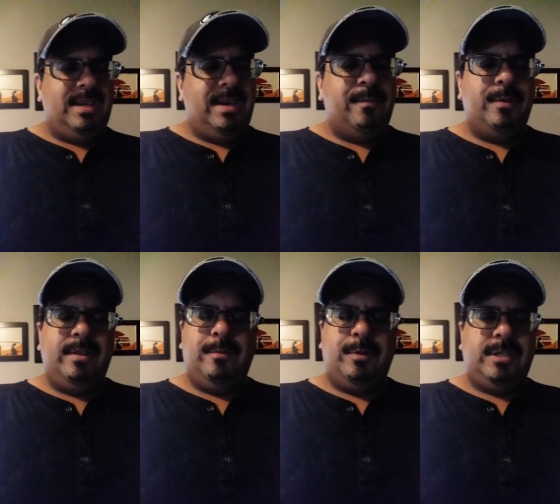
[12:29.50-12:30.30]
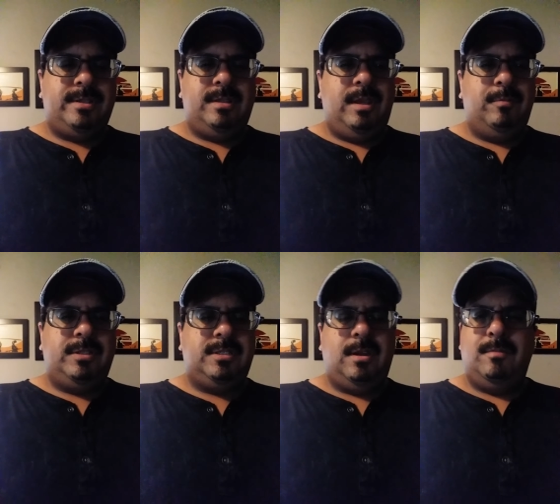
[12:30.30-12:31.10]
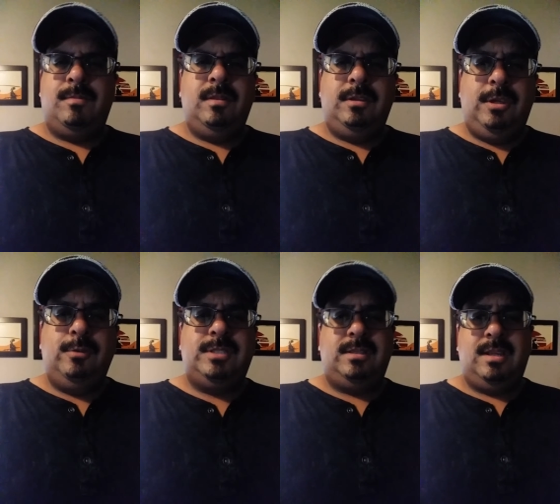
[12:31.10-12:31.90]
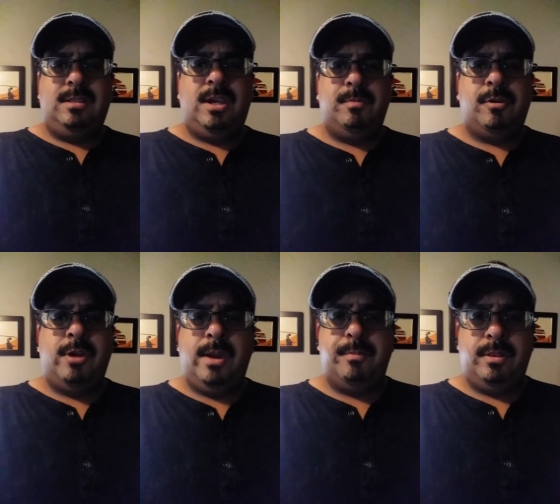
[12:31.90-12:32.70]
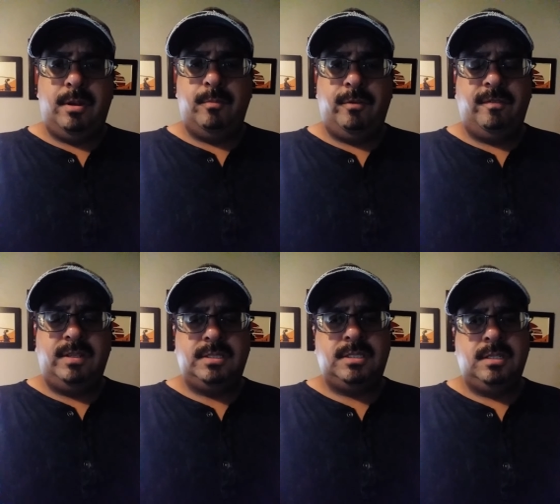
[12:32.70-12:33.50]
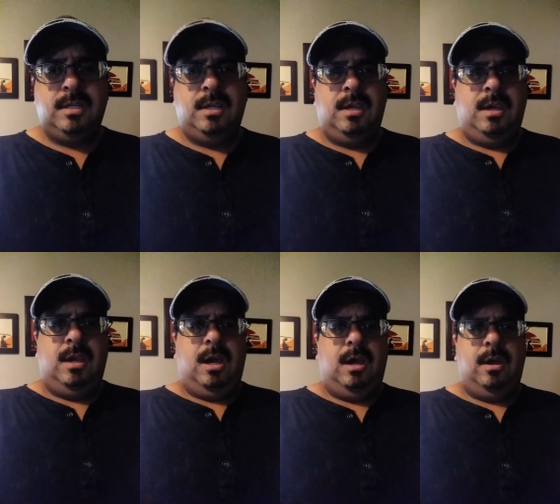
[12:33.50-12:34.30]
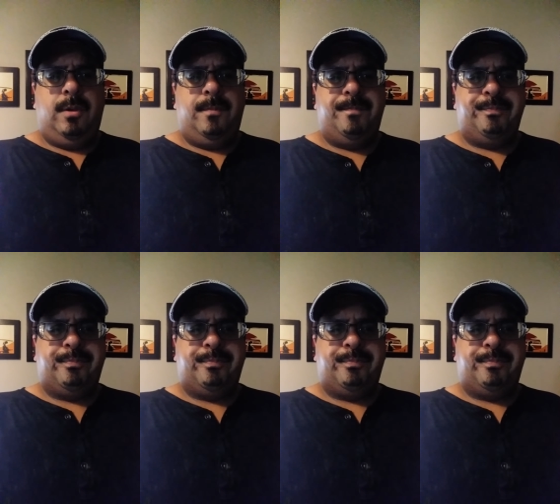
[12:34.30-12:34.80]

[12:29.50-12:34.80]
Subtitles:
really wish that they would stop using that type of crap in their movies. Um,